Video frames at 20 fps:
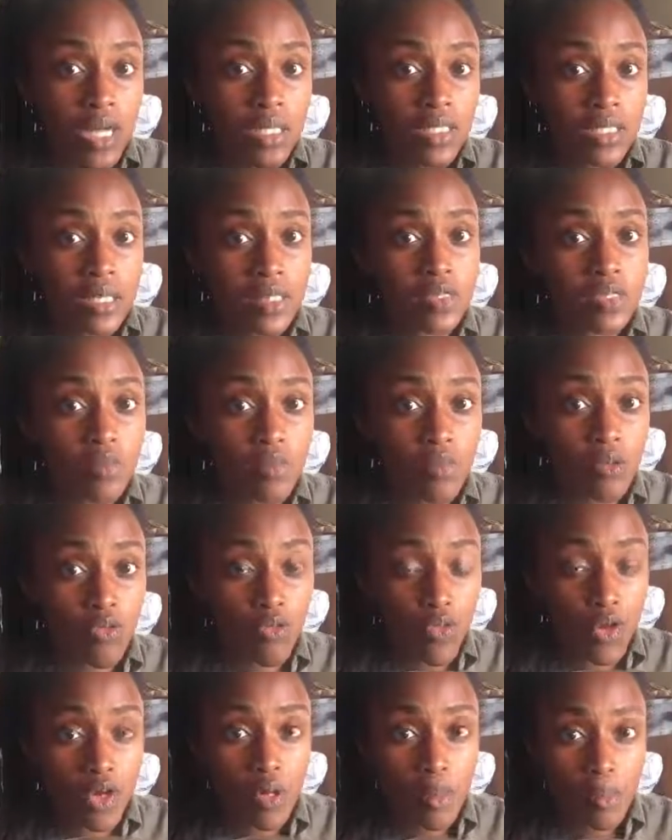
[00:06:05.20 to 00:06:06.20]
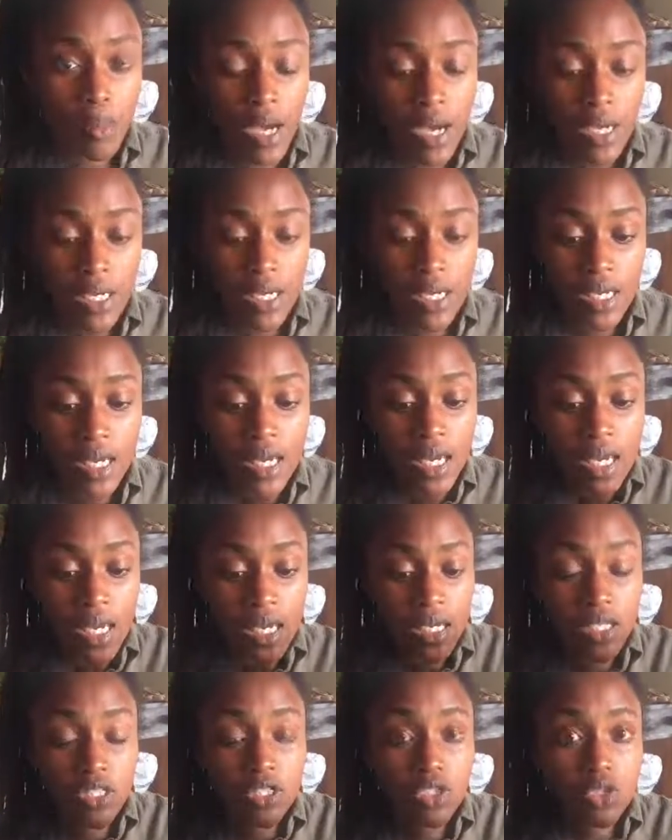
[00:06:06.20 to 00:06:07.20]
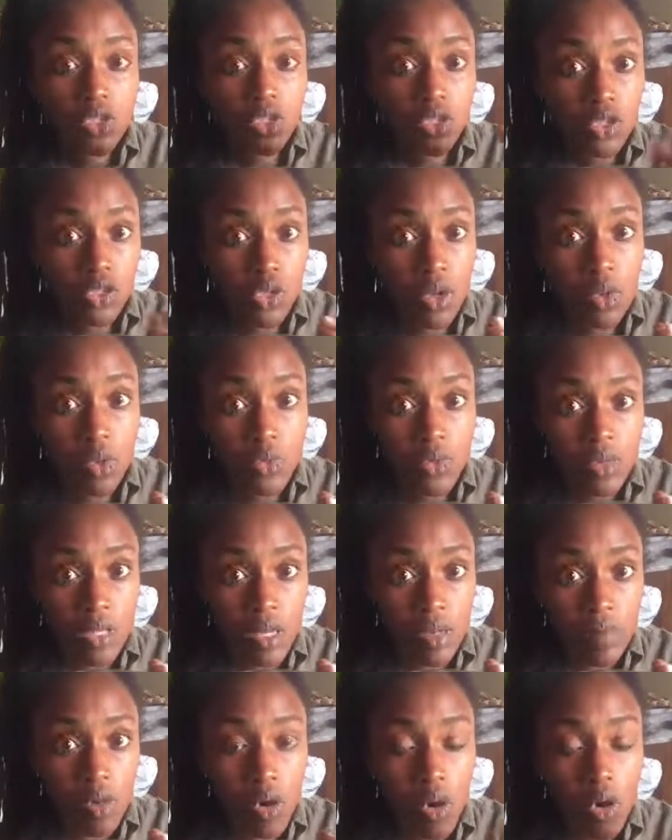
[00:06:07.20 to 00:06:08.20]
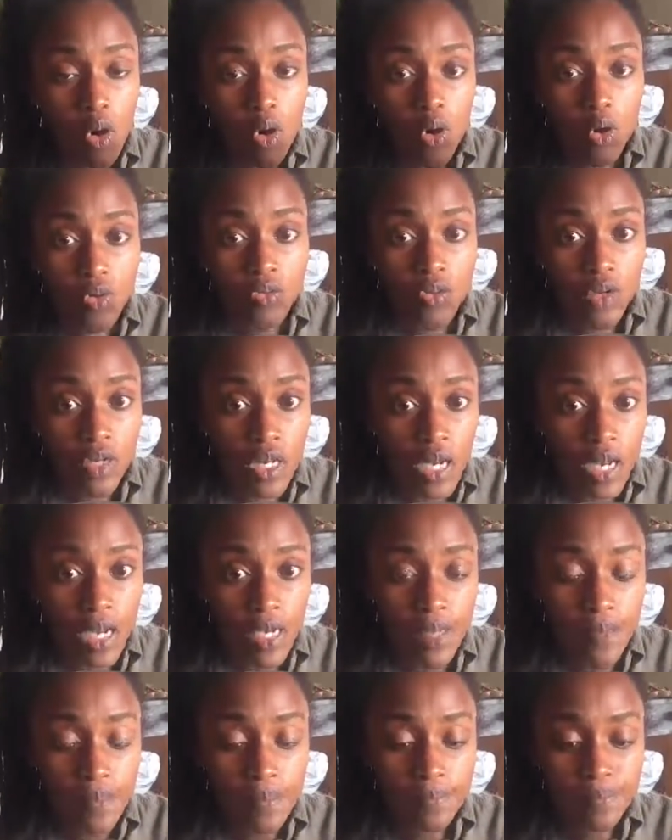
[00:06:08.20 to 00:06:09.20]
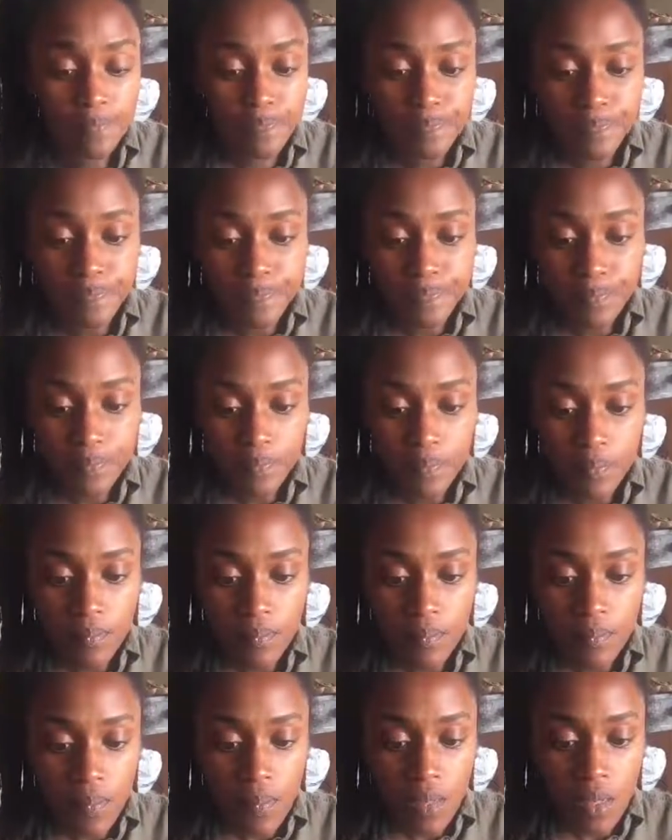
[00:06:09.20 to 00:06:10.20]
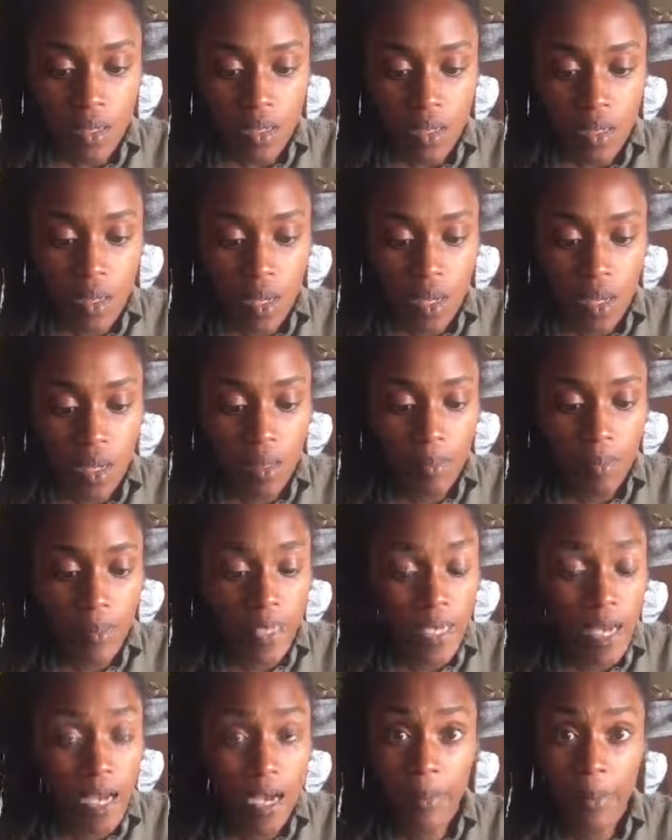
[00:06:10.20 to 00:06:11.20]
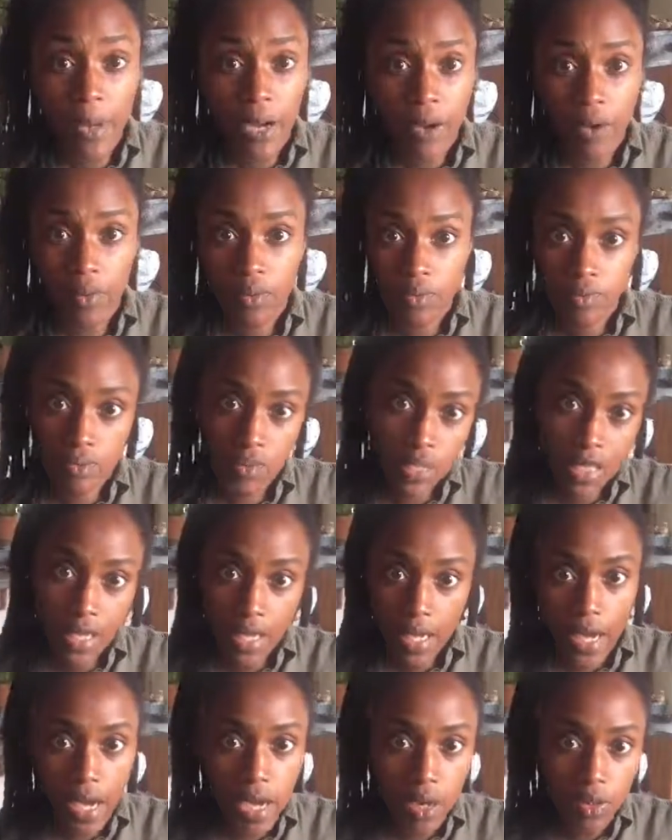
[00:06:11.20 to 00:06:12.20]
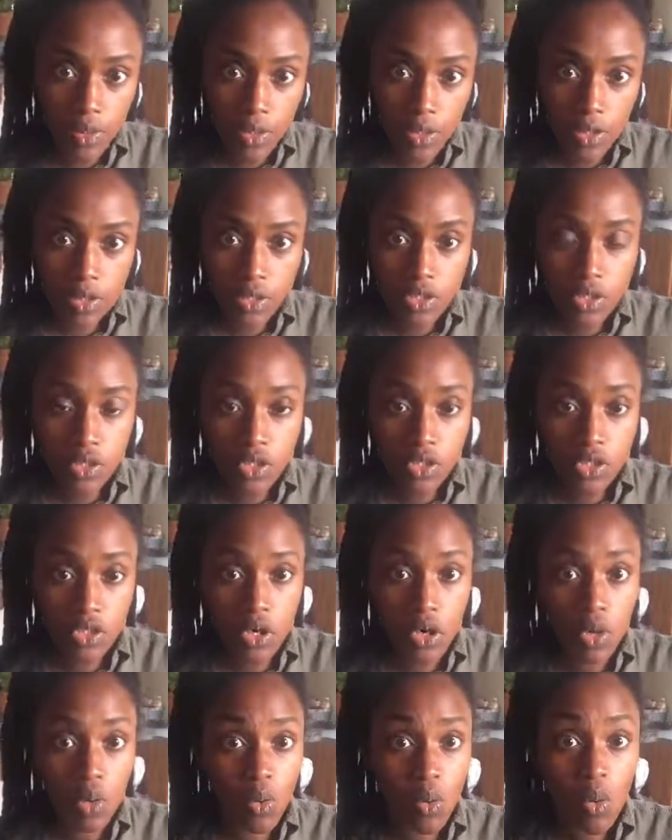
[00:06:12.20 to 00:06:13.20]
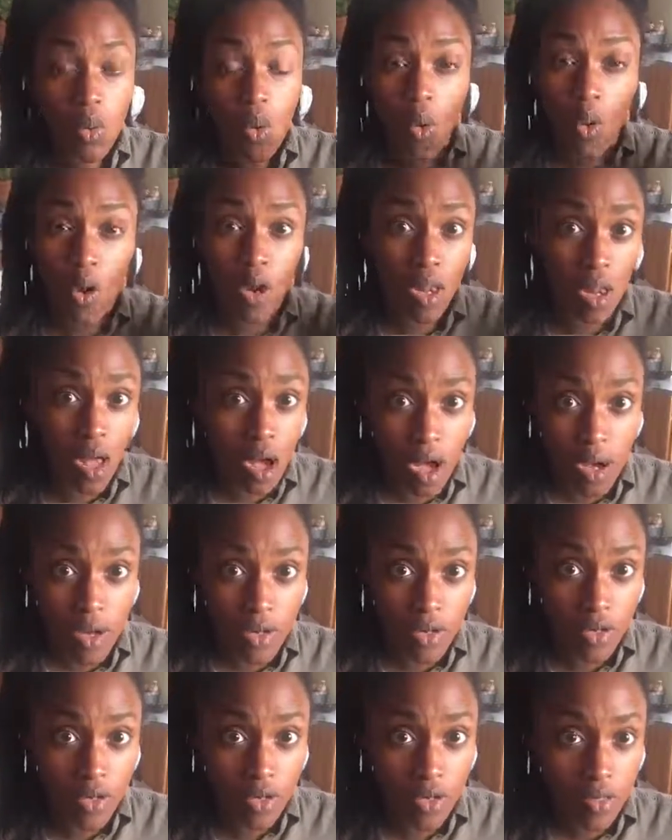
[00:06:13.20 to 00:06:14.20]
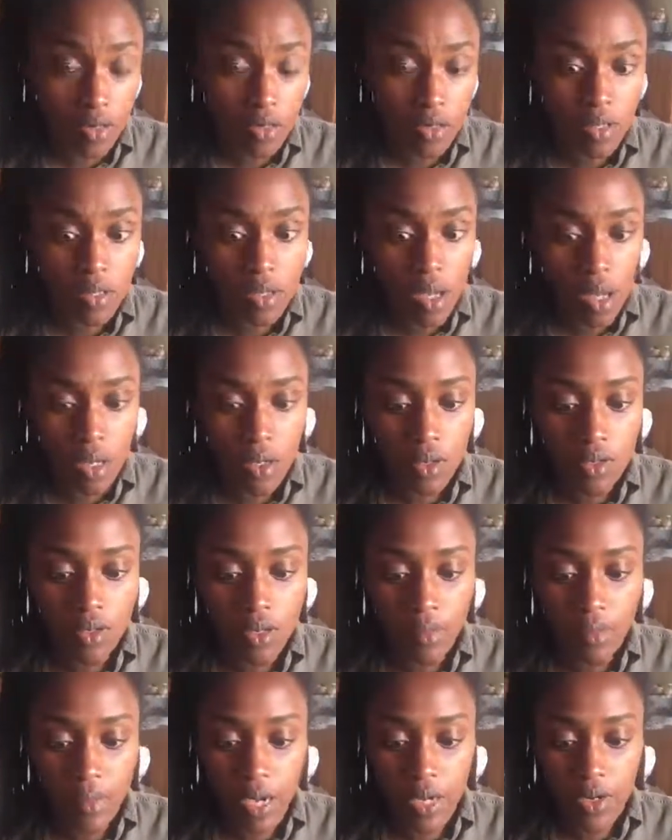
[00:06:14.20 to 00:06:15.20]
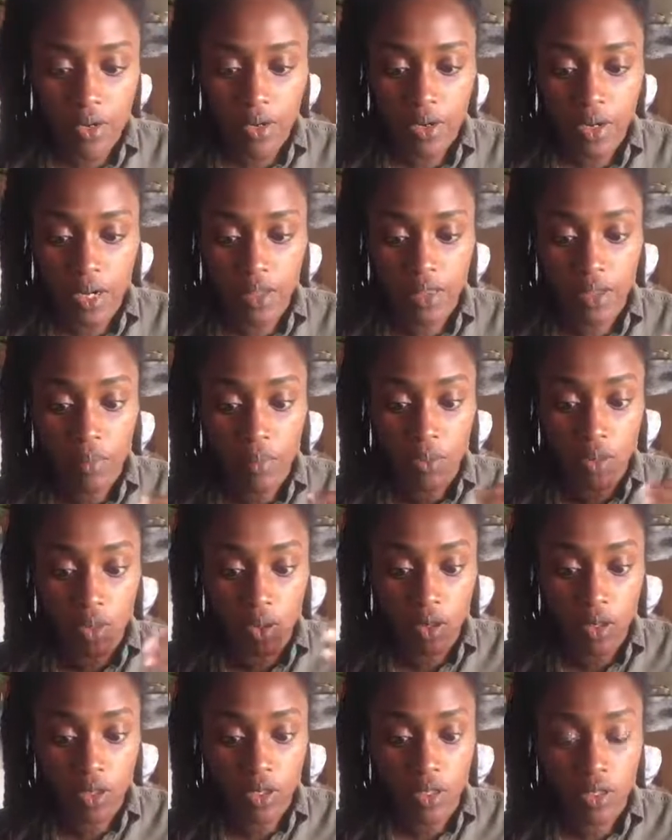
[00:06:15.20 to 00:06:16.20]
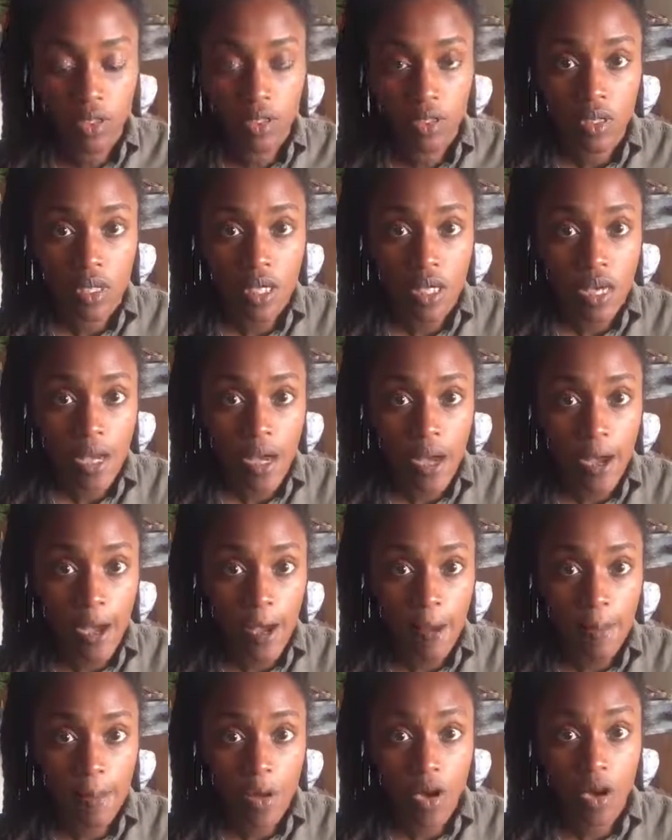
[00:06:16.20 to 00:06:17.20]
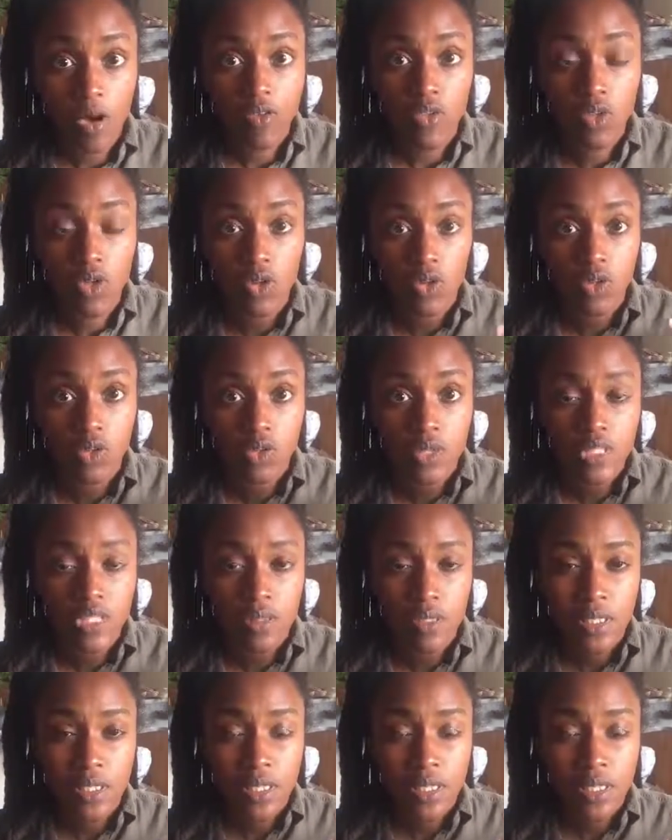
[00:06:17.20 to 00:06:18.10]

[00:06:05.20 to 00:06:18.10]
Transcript: accessible for your body is to soak them overnight, about 8 hours or so or longer. The longer the better, and the more of those